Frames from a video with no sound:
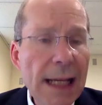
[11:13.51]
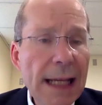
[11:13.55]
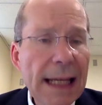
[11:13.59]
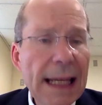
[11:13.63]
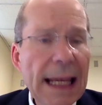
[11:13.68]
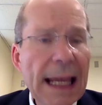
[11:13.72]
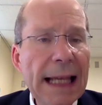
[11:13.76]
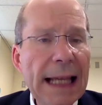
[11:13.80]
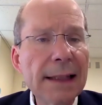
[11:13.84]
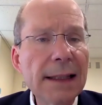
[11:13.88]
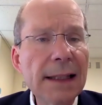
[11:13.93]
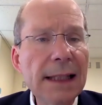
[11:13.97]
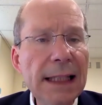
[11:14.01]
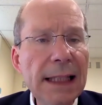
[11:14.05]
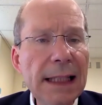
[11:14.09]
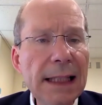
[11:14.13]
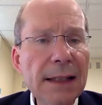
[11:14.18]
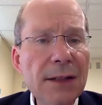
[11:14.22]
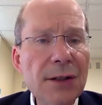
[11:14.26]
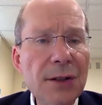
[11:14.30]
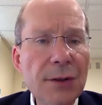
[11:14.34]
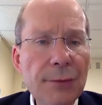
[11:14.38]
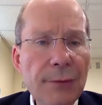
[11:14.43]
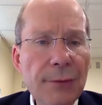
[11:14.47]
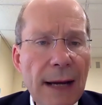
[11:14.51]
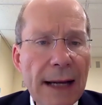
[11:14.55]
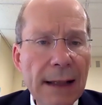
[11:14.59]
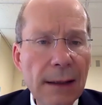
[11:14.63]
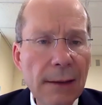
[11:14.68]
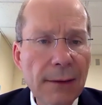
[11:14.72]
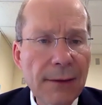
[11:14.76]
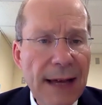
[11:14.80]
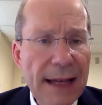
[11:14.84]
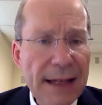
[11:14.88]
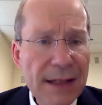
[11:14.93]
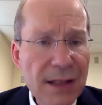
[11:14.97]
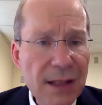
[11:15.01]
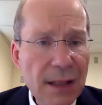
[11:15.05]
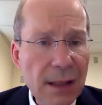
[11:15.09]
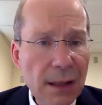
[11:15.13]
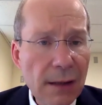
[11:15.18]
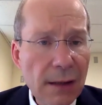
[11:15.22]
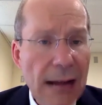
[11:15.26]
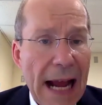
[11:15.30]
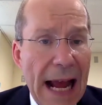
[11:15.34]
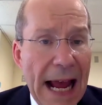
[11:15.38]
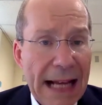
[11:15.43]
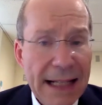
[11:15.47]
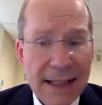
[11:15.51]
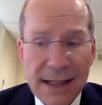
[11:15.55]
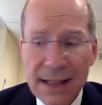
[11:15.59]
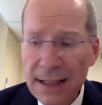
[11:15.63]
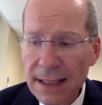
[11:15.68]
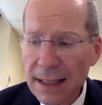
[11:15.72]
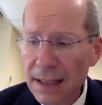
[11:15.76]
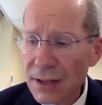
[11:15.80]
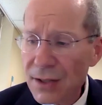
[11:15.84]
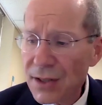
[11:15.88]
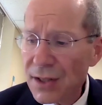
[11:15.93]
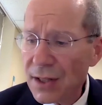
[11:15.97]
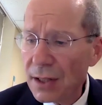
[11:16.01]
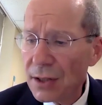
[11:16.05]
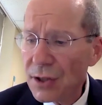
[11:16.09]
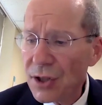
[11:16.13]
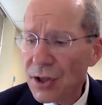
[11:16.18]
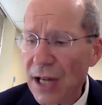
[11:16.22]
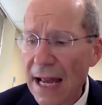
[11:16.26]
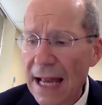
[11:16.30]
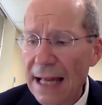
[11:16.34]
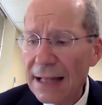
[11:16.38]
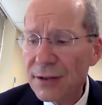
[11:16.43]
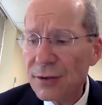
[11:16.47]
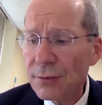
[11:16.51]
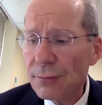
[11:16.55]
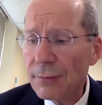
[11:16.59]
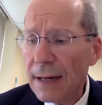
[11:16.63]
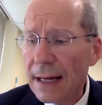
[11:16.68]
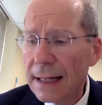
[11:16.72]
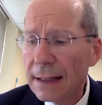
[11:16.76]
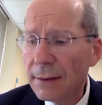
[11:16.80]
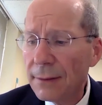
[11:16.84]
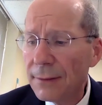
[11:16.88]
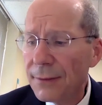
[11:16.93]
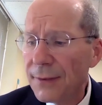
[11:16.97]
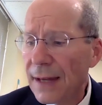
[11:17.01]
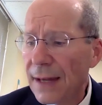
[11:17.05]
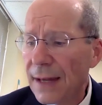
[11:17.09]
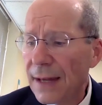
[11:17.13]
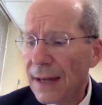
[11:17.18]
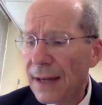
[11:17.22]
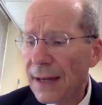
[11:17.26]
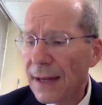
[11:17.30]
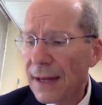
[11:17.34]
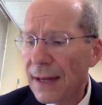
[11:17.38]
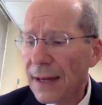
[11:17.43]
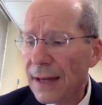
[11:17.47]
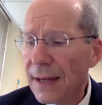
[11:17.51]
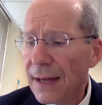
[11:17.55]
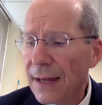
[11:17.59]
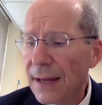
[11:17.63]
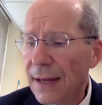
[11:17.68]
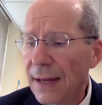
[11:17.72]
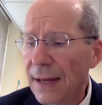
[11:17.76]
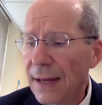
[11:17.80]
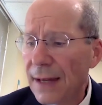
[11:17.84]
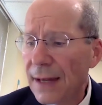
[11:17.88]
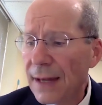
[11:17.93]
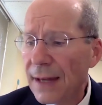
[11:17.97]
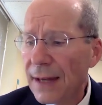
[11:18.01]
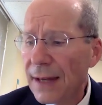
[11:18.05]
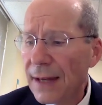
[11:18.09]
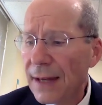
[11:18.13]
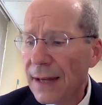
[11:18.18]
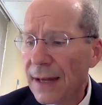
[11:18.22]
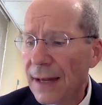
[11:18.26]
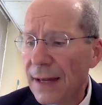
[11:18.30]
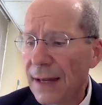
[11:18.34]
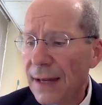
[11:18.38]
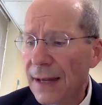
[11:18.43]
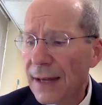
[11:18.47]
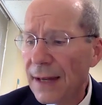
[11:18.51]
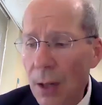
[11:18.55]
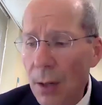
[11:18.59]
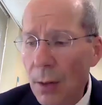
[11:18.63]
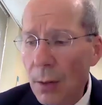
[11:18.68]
can lead to retinal vascular accidents such as retinal vein occlusions.